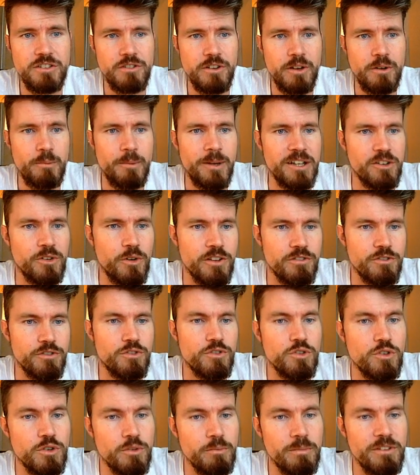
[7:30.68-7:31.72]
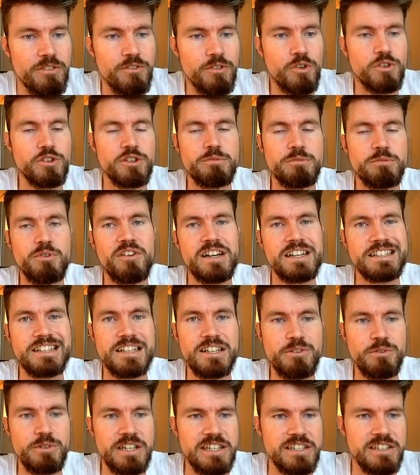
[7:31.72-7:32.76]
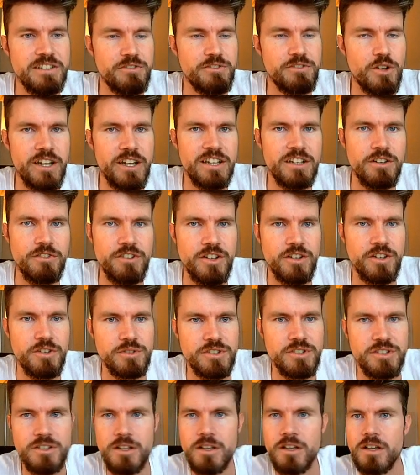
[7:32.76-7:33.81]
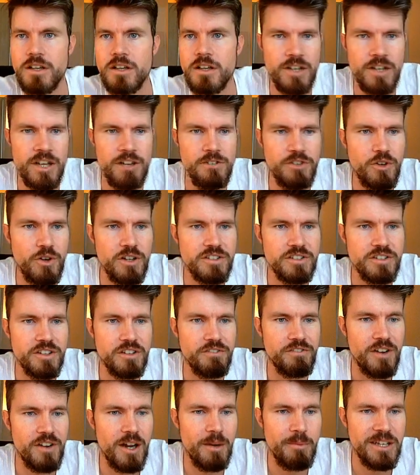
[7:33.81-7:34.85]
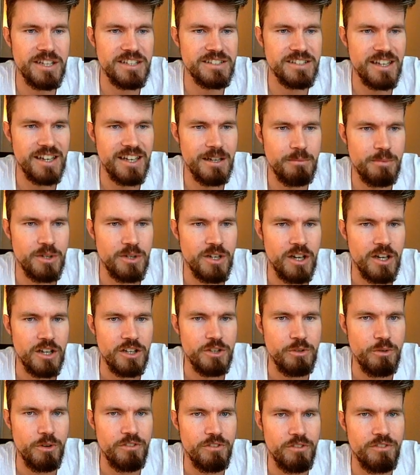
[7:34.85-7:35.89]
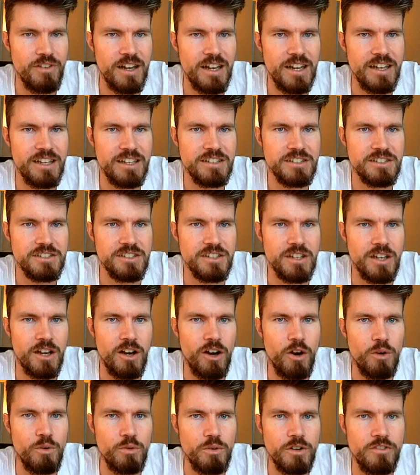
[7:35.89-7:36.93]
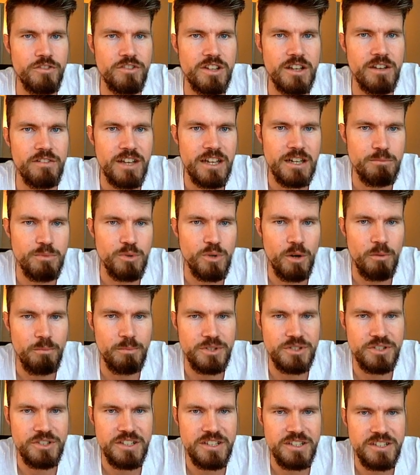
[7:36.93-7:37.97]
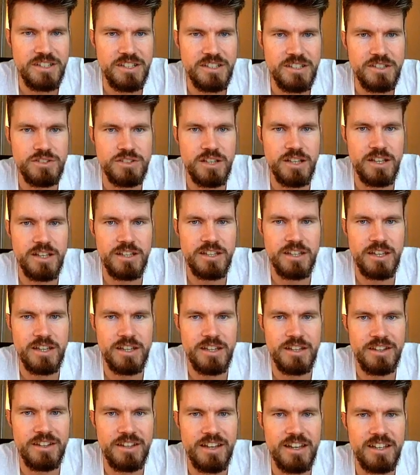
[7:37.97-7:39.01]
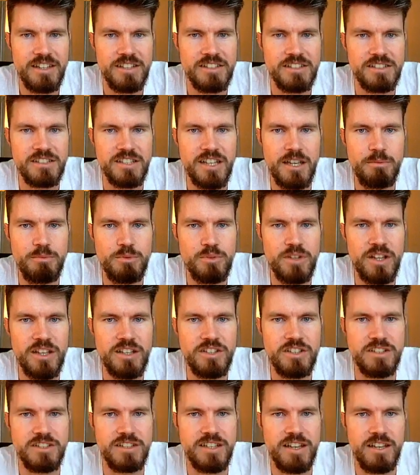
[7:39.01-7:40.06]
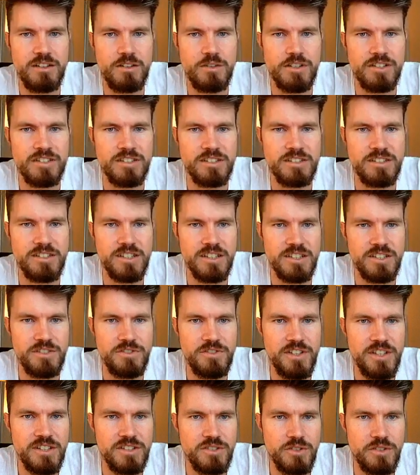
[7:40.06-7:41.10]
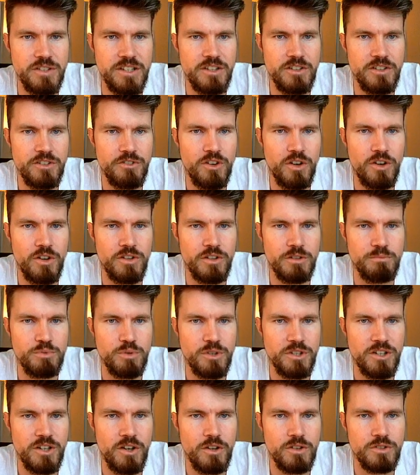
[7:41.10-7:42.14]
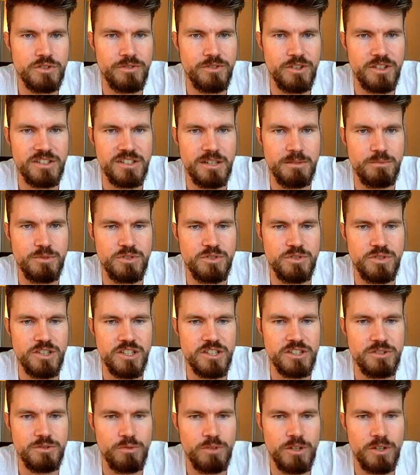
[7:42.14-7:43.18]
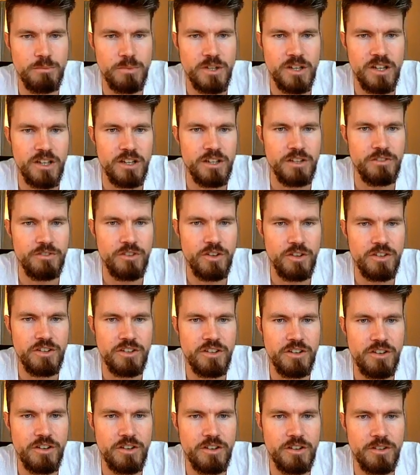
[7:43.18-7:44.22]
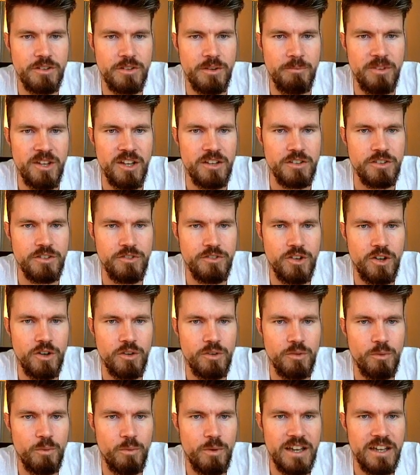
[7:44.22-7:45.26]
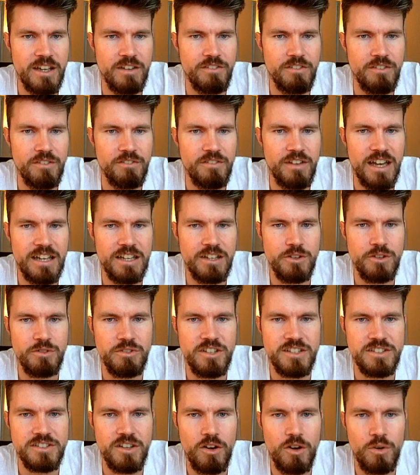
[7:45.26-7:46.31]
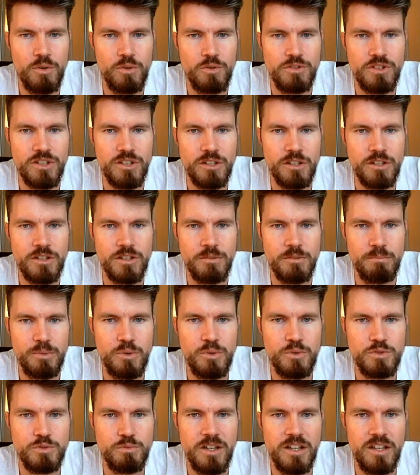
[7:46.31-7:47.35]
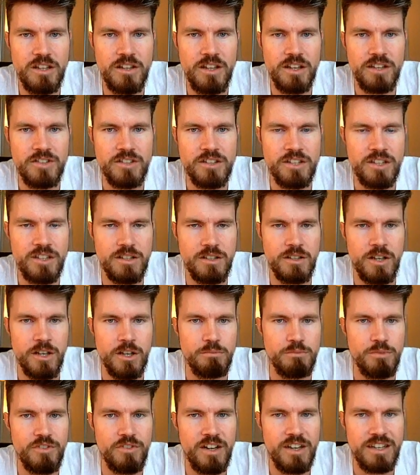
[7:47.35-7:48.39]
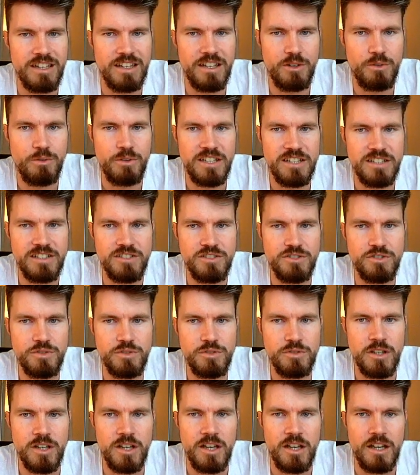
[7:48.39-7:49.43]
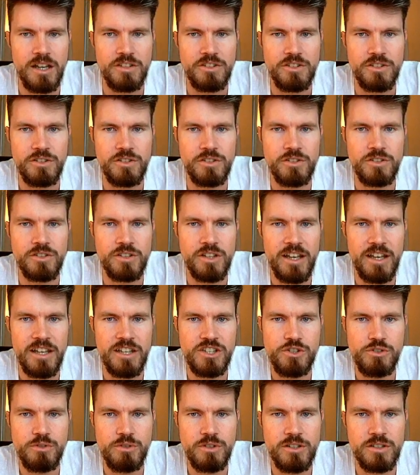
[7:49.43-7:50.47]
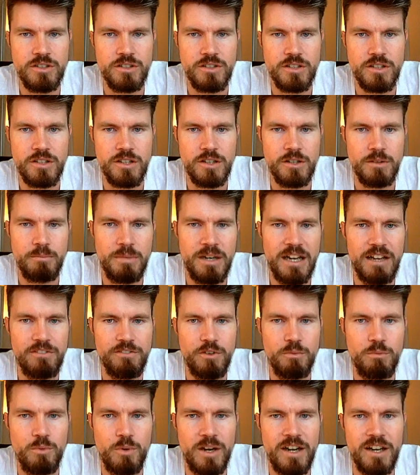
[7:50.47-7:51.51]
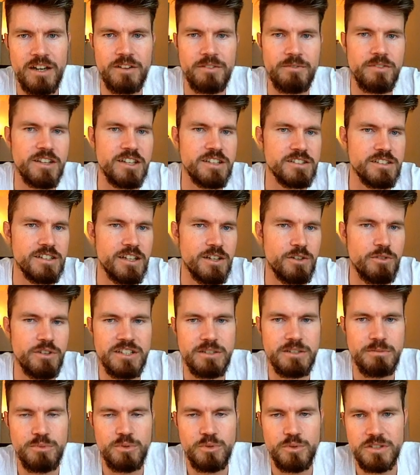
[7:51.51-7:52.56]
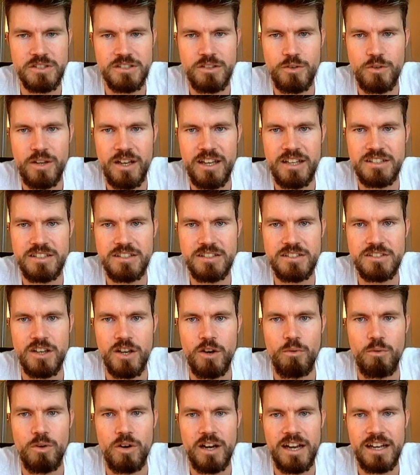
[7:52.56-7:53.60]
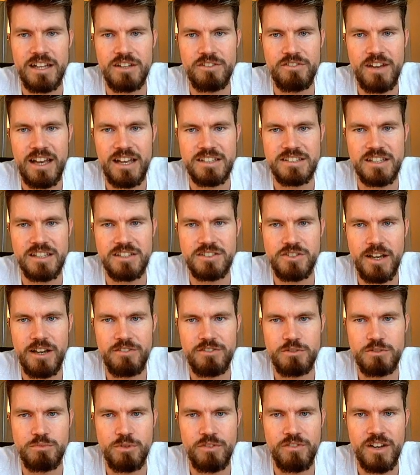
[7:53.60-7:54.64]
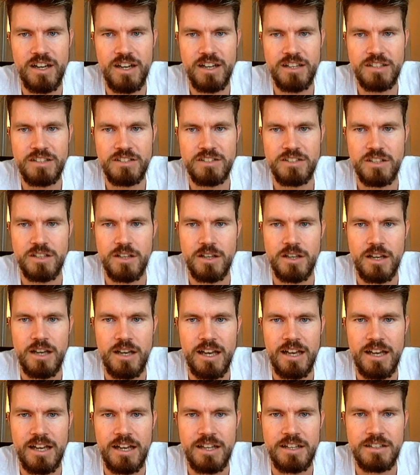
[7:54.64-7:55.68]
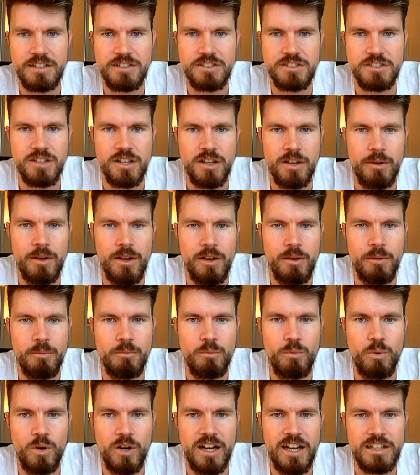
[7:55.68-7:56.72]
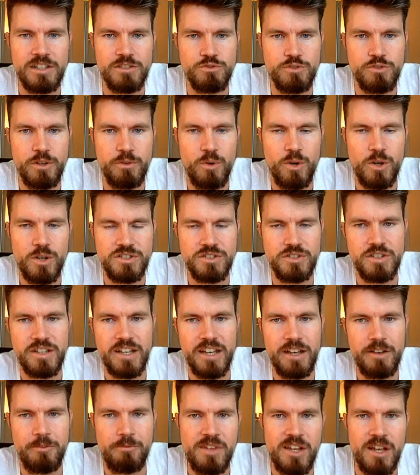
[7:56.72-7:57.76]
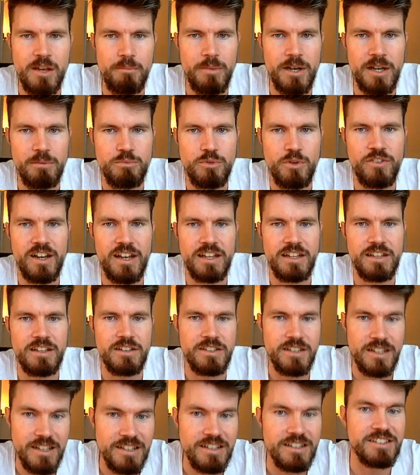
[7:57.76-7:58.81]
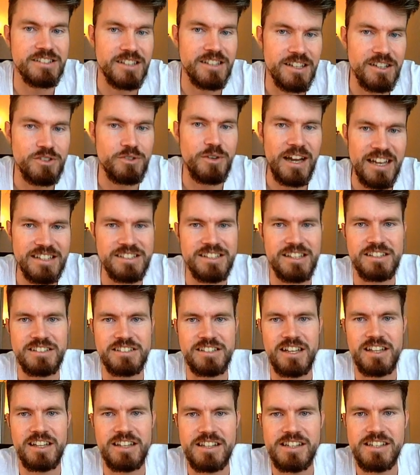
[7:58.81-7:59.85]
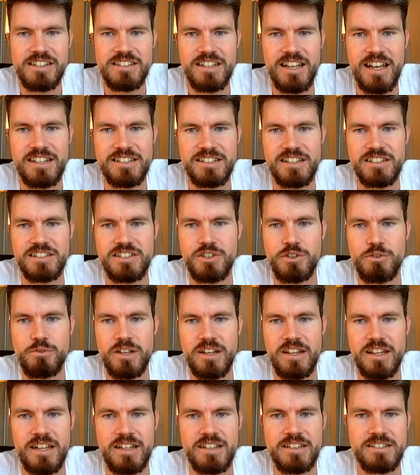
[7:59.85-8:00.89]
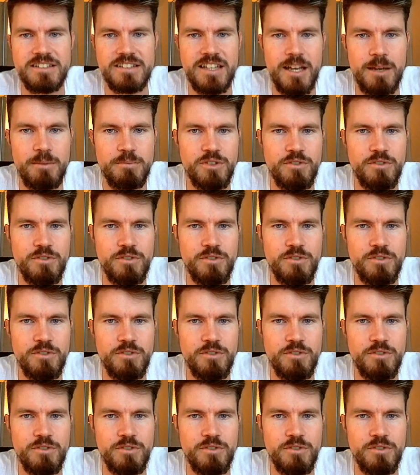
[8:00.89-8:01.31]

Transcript: I recommend going through before you provide liquidity for any of those. If you go under the farming tab, you will find all of the available opportunities in a nice table that you can download as a C S V. So here you've got the protocols, for example, SushiSwap, you've got Yearn, you've got Y F value. These are all the, the pools where, that you can provide liquidity to. You, the issuer, the platform where this liquidity pool is located, what kind of assets you have to provide, and um, what kind of rewards you get by providing the single assets. And these assets you will then zap.